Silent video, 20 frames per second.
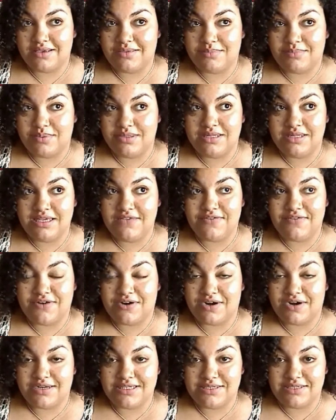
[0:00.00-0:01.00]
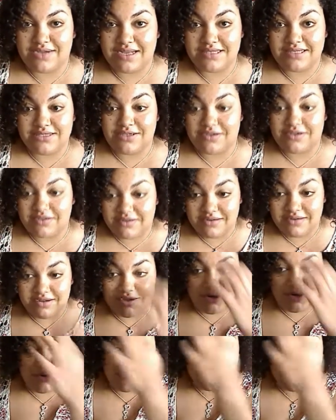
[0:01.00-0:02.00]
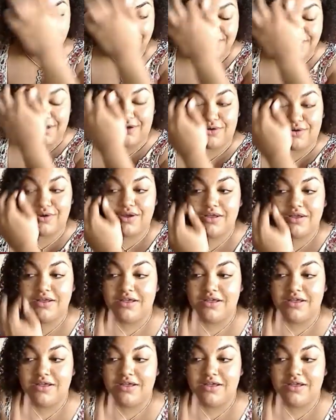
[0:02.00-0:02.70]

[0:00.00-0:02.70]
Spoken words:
believe her until I saw a home video